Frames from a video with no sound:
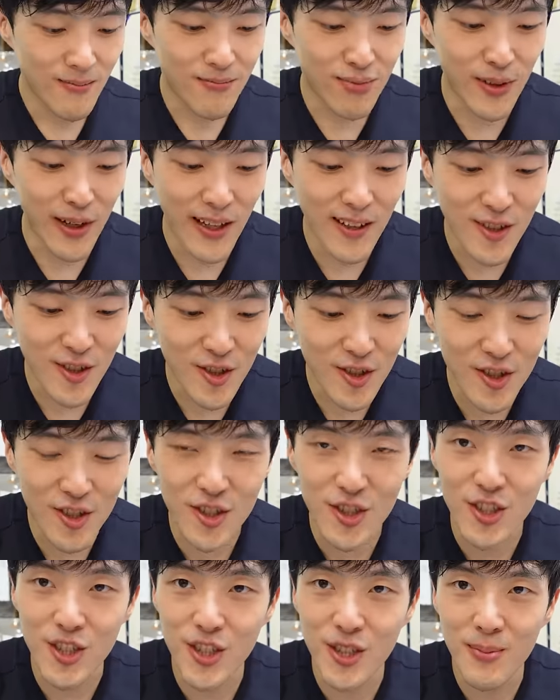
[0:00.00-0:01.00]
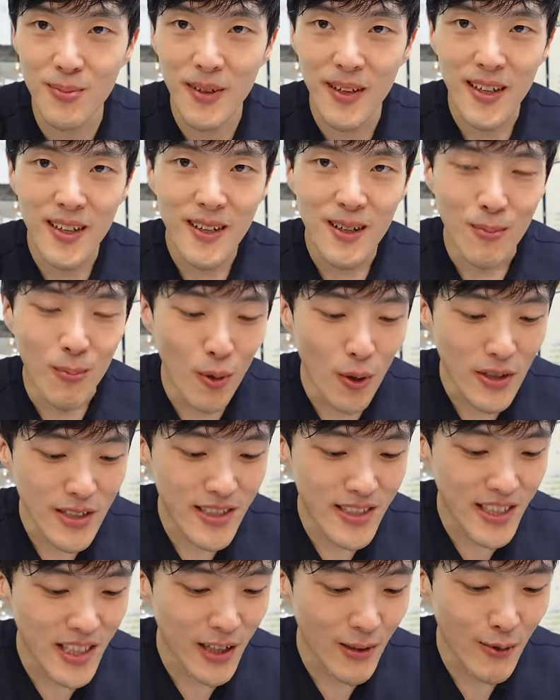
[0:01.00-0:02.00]
Brand new soup, more
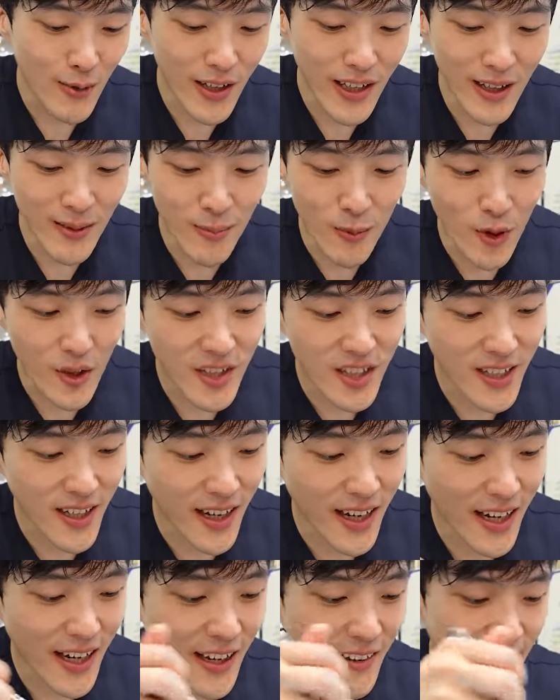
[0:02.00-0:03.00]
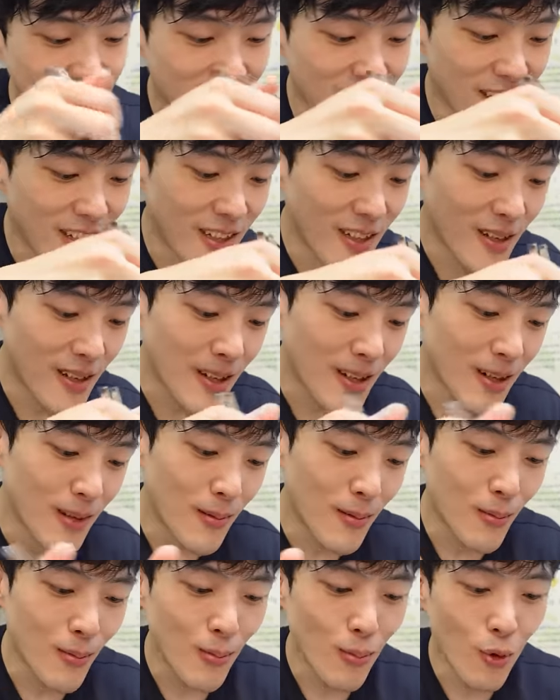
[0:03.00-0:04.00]
seaweed, more chives,
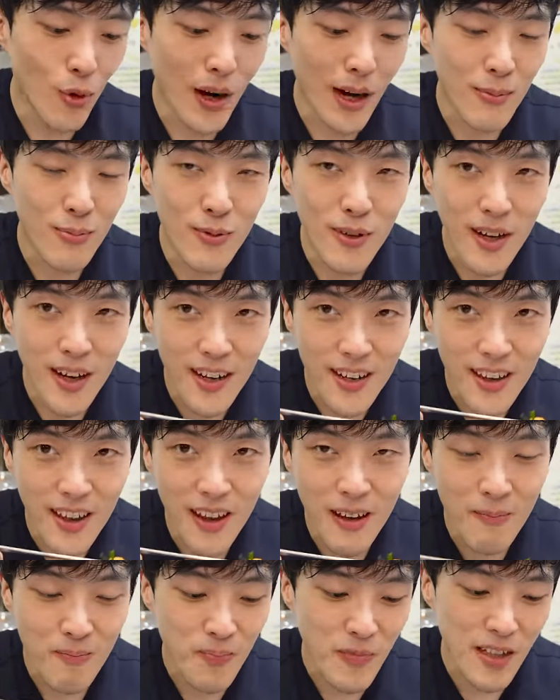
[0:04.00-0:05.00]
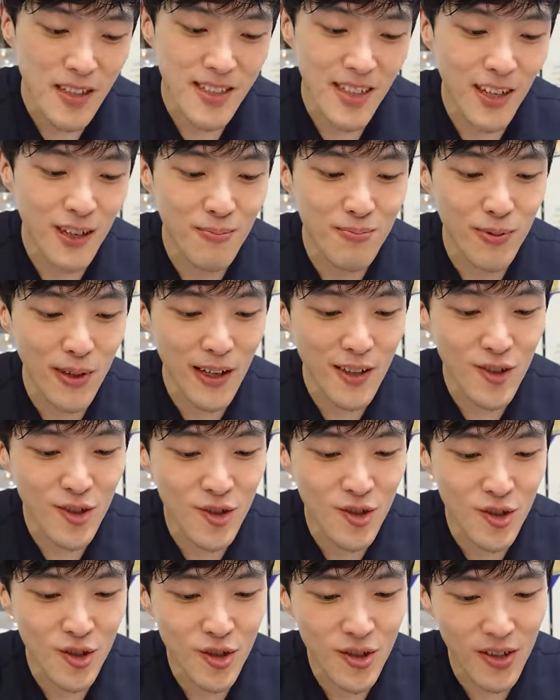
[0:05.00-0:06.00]
more aburage. It's like a brand
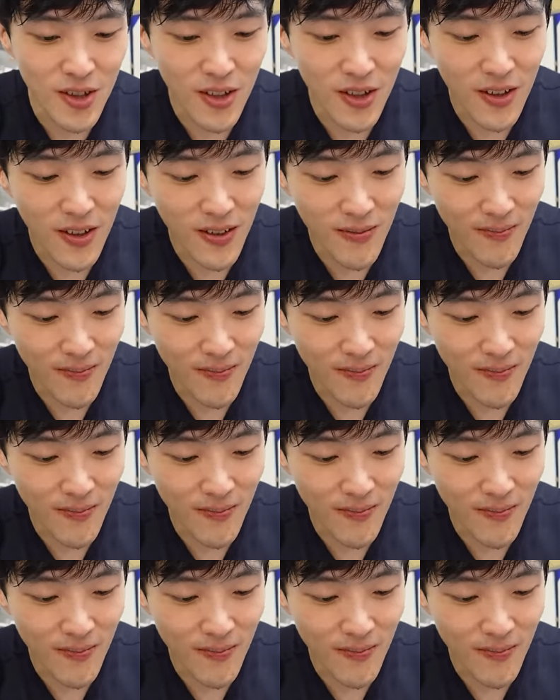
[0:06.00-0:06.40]
new noodle.